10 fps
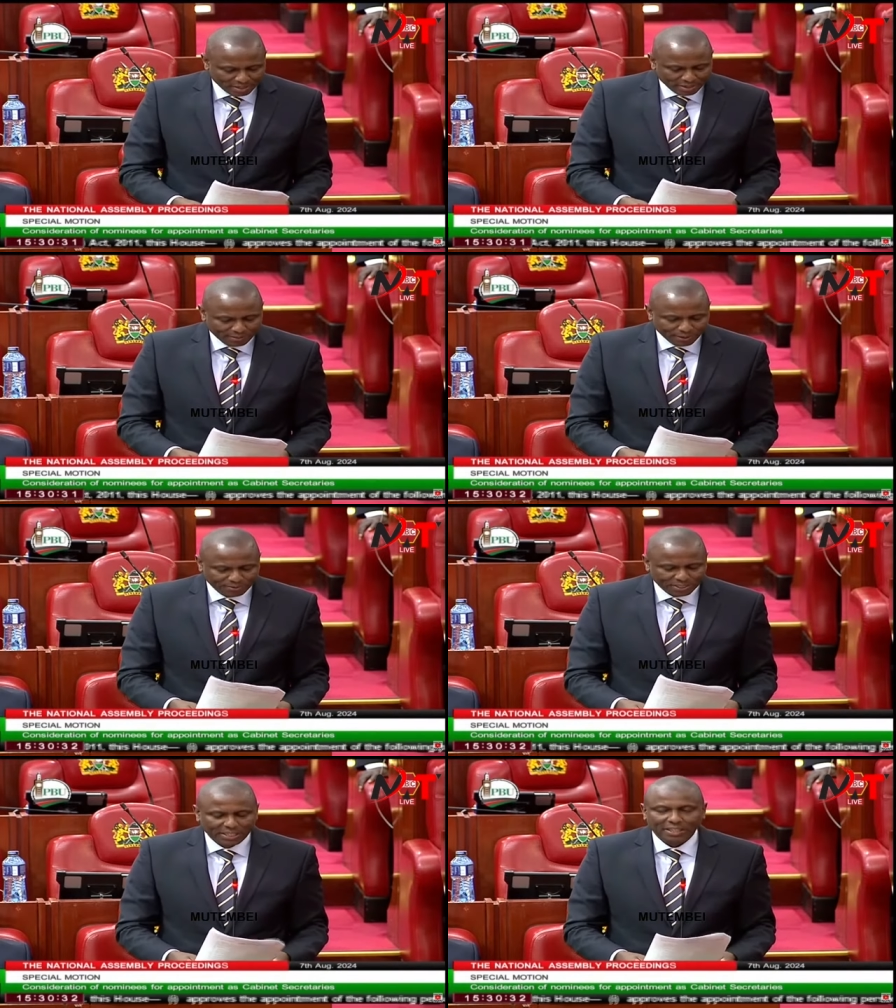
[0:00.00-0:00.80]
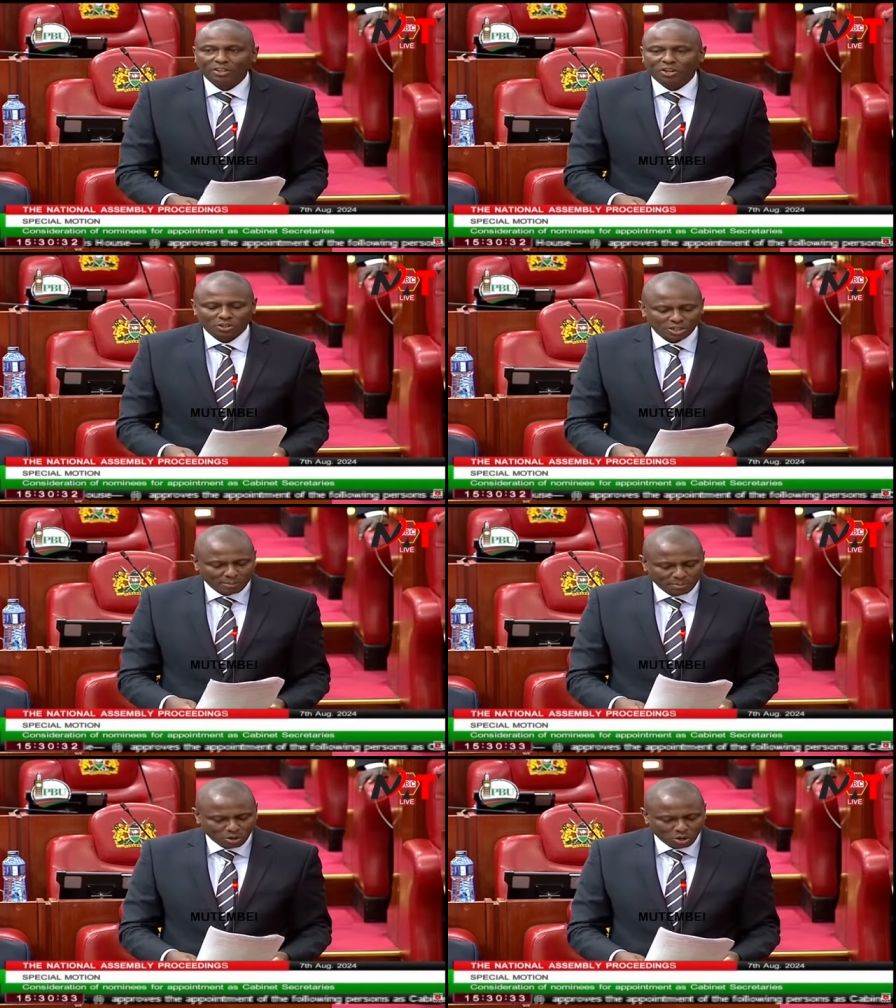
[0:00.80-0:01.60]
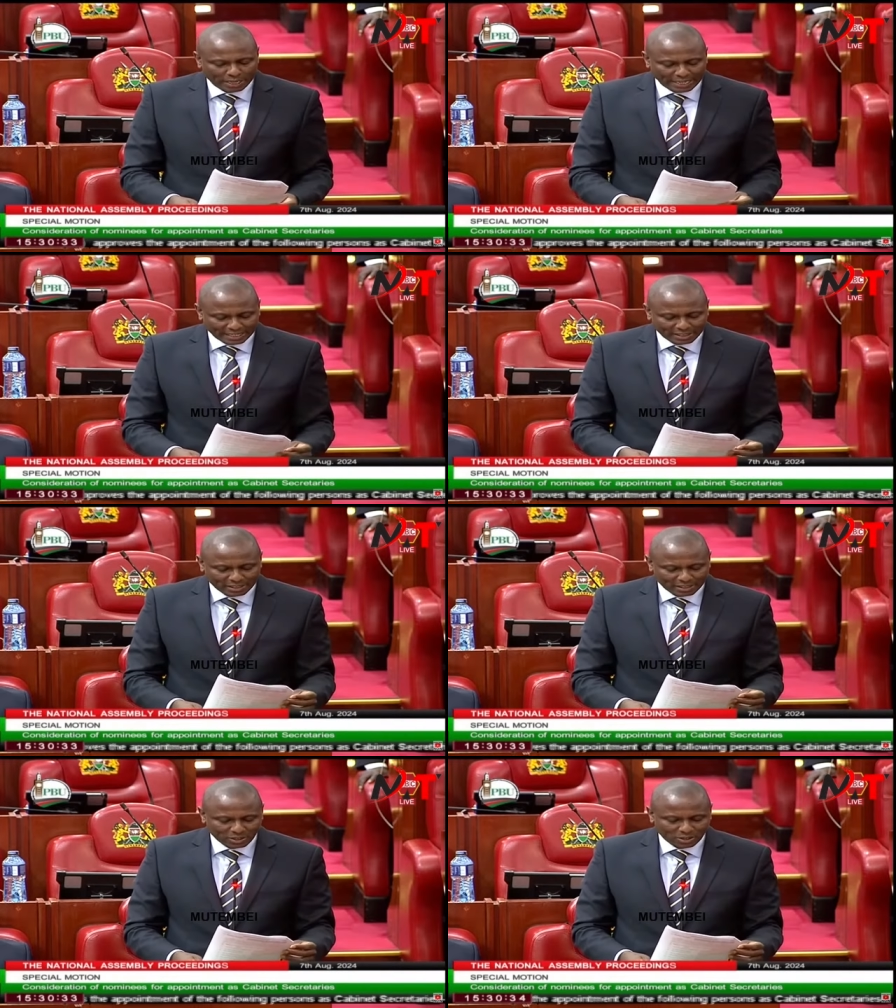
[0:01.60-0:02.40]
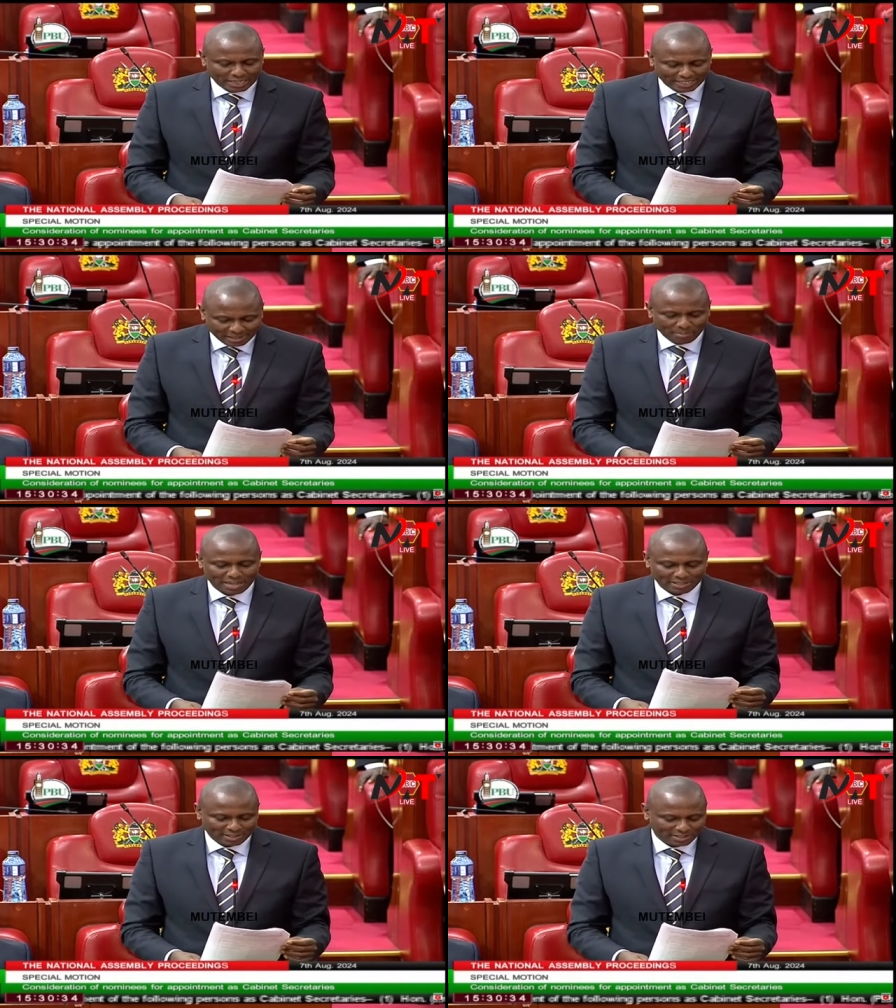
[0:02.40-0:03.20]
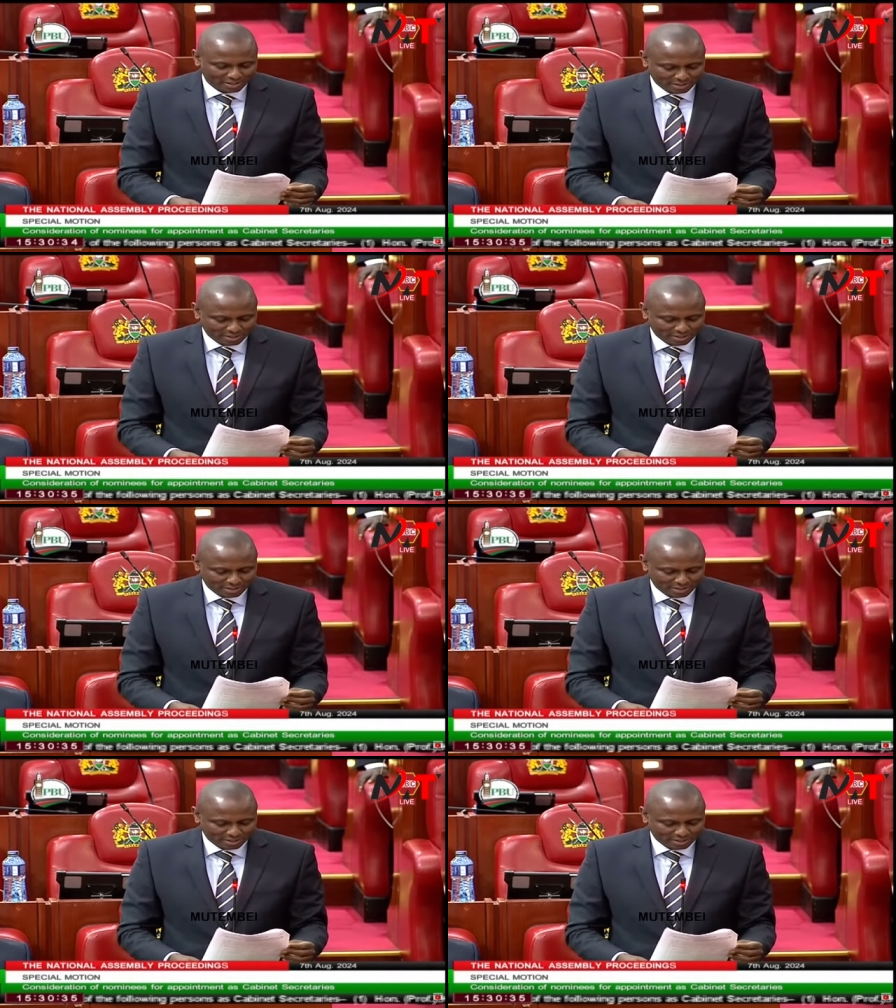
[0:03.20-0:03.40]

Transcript: 15, the Honorable Onest Onesimus